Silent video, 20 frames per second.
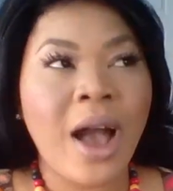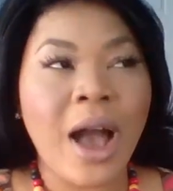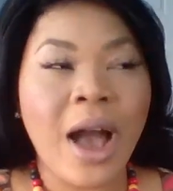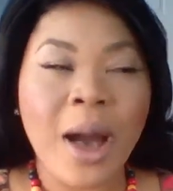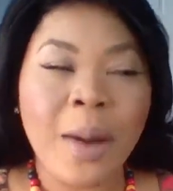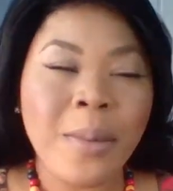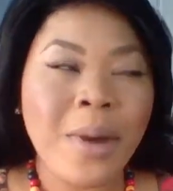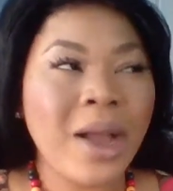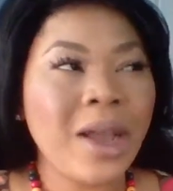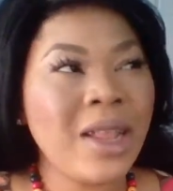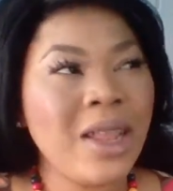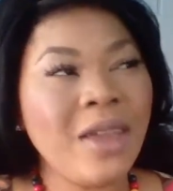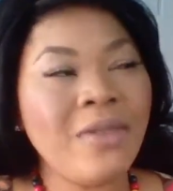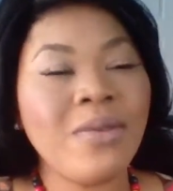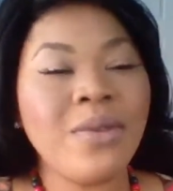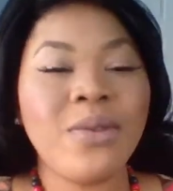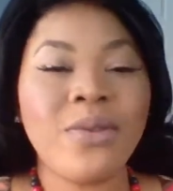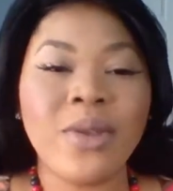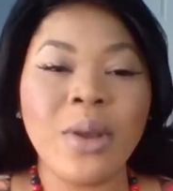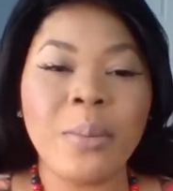I might leave
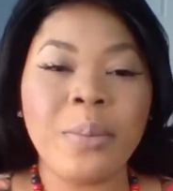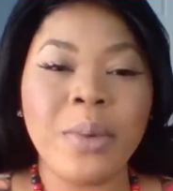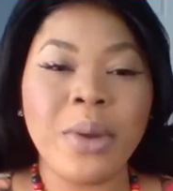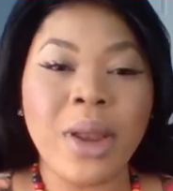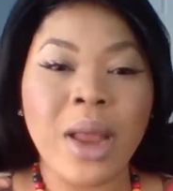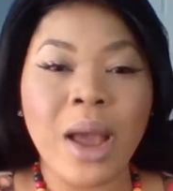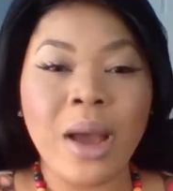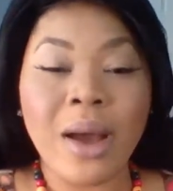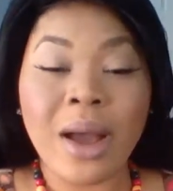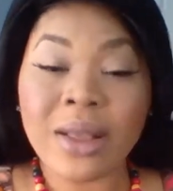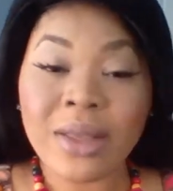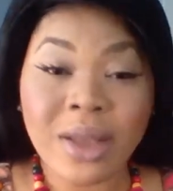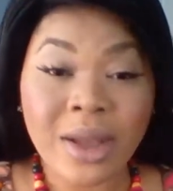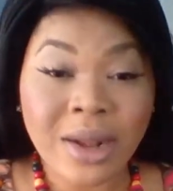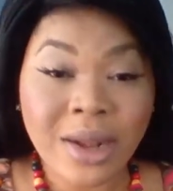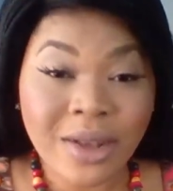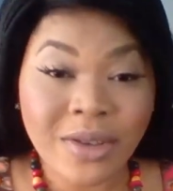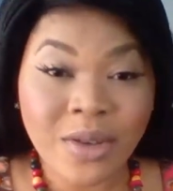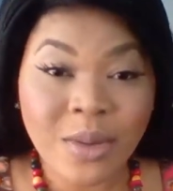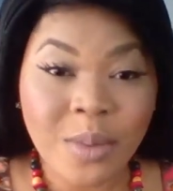you something now. I
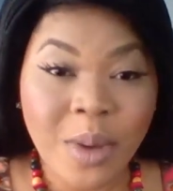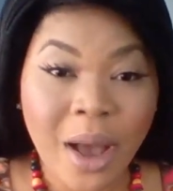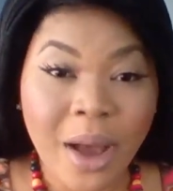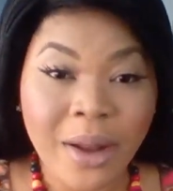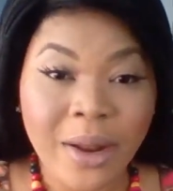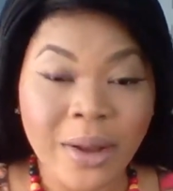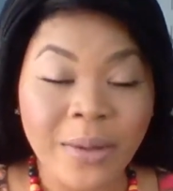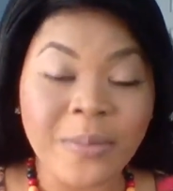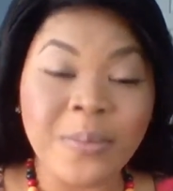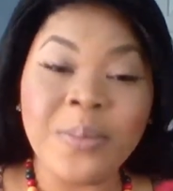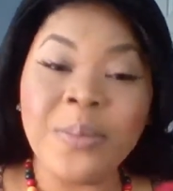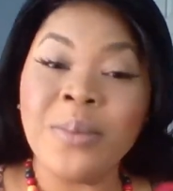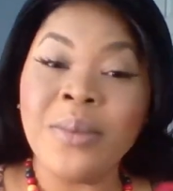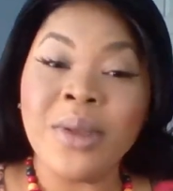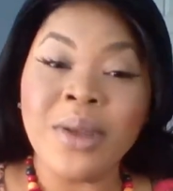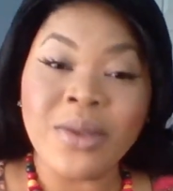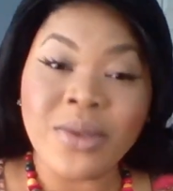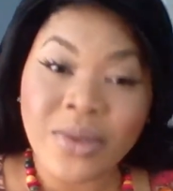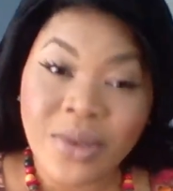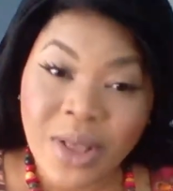think that's about it.
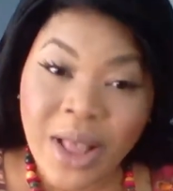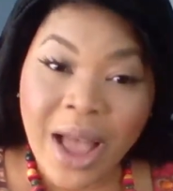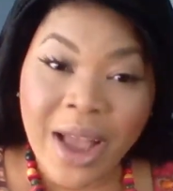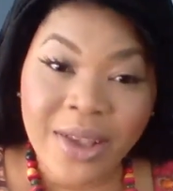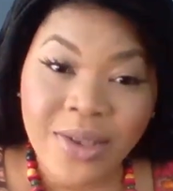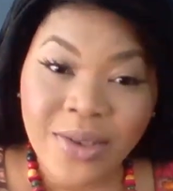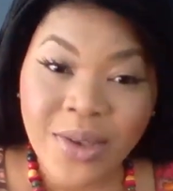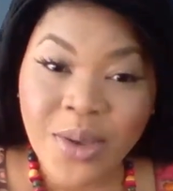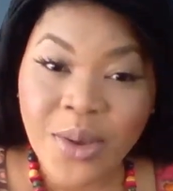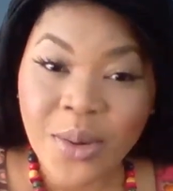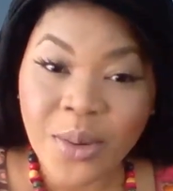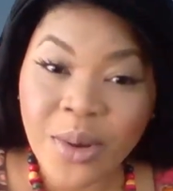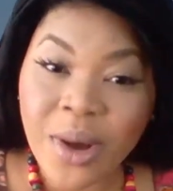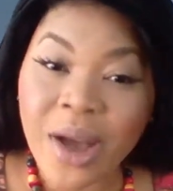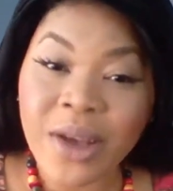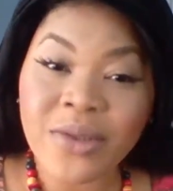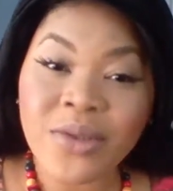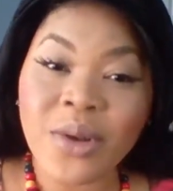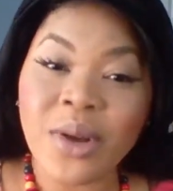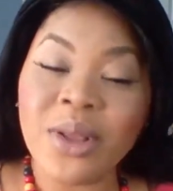Till I see you
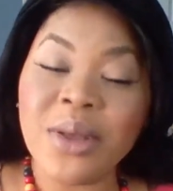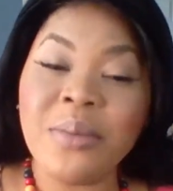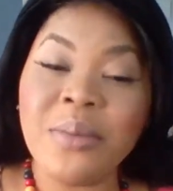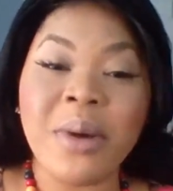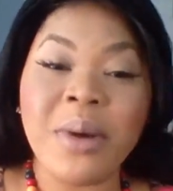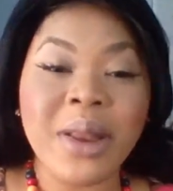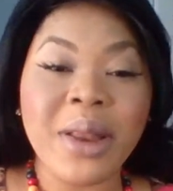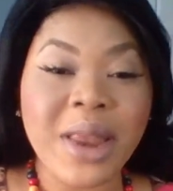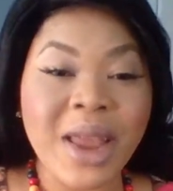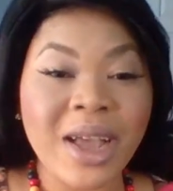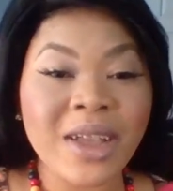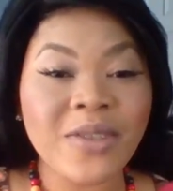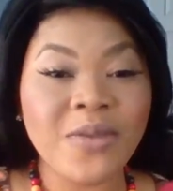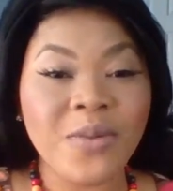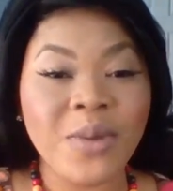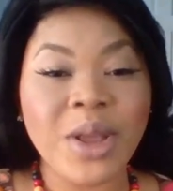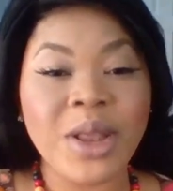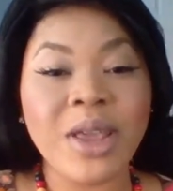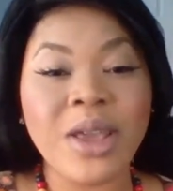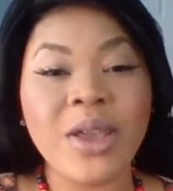guys all in my next
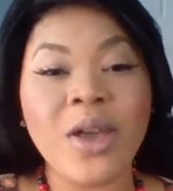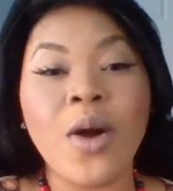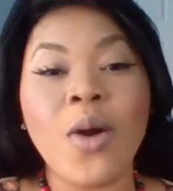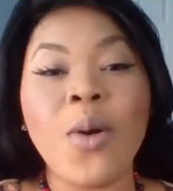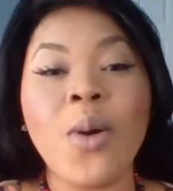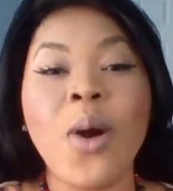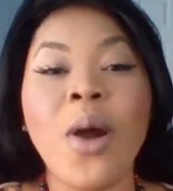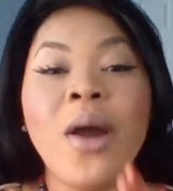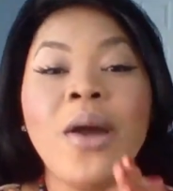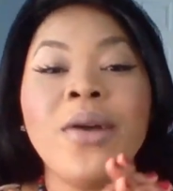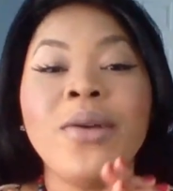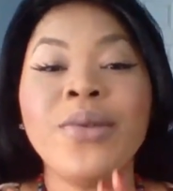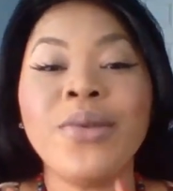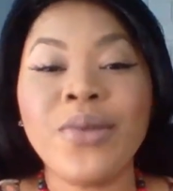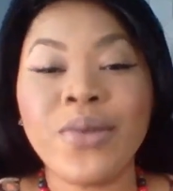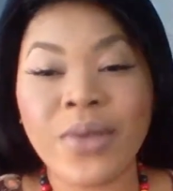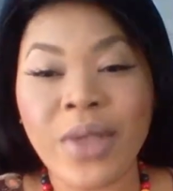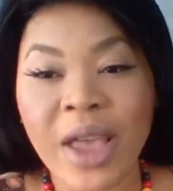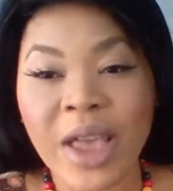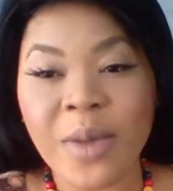video,
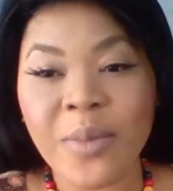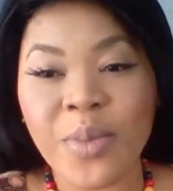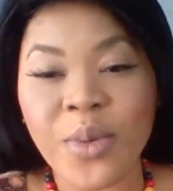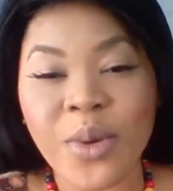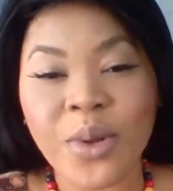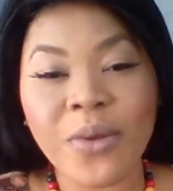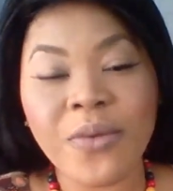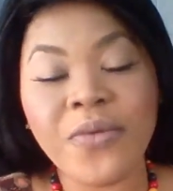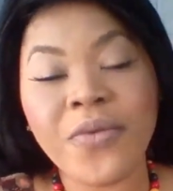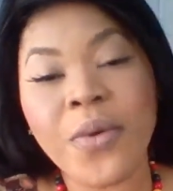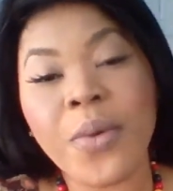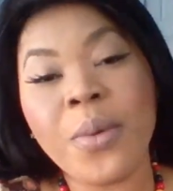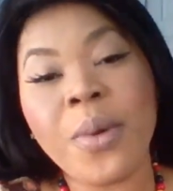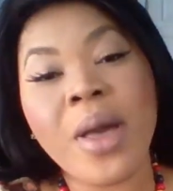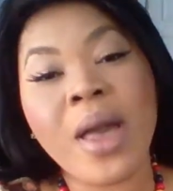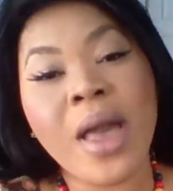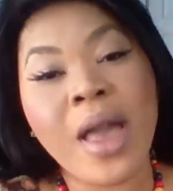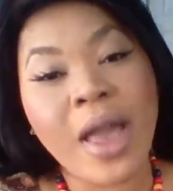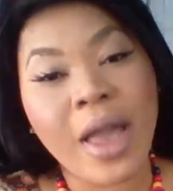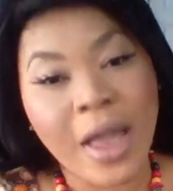stay
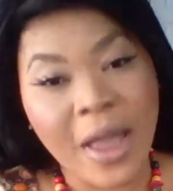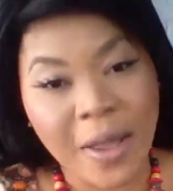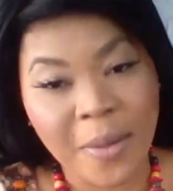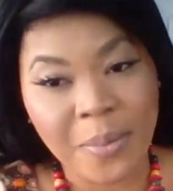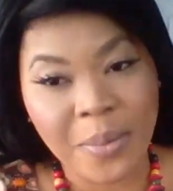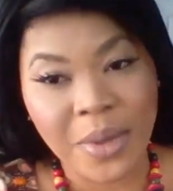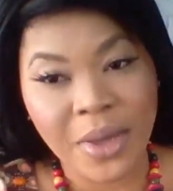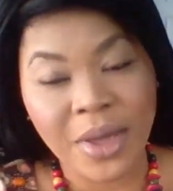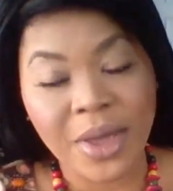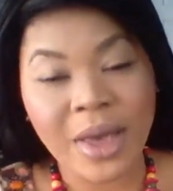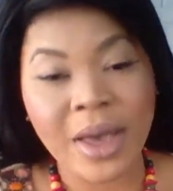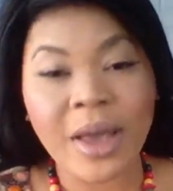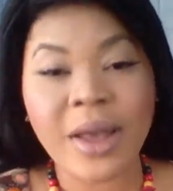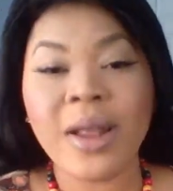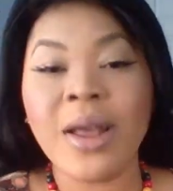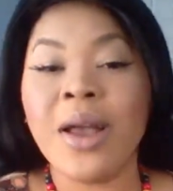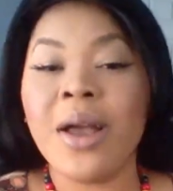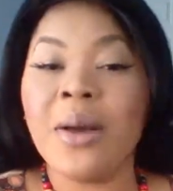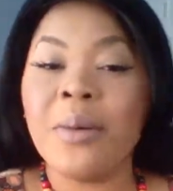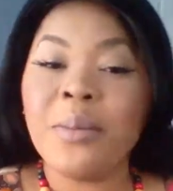beautiful and be good.
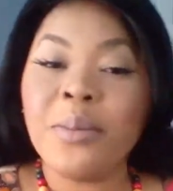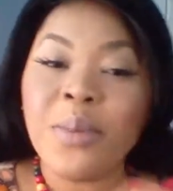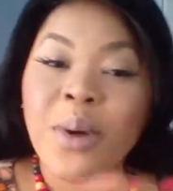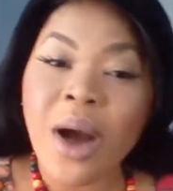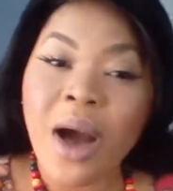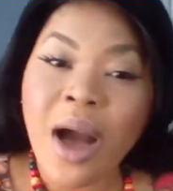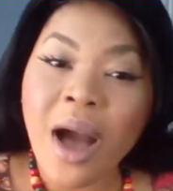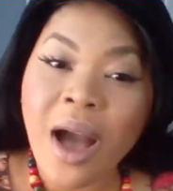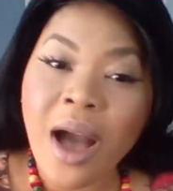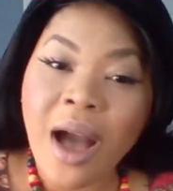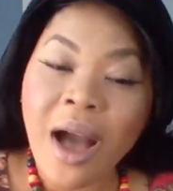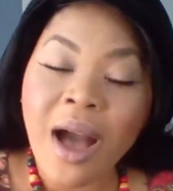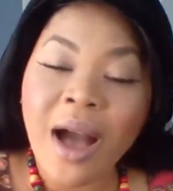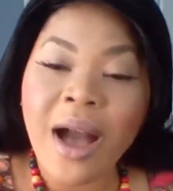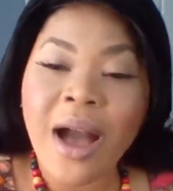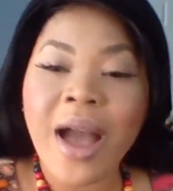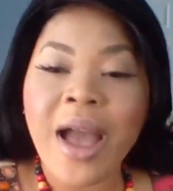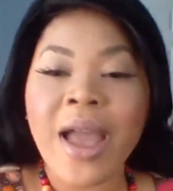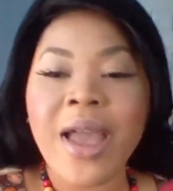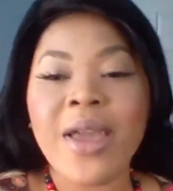
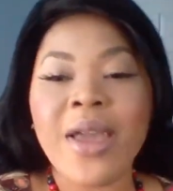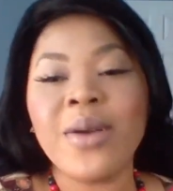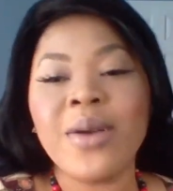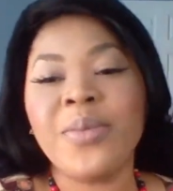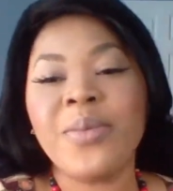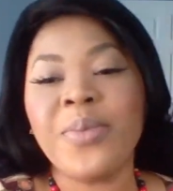Bye.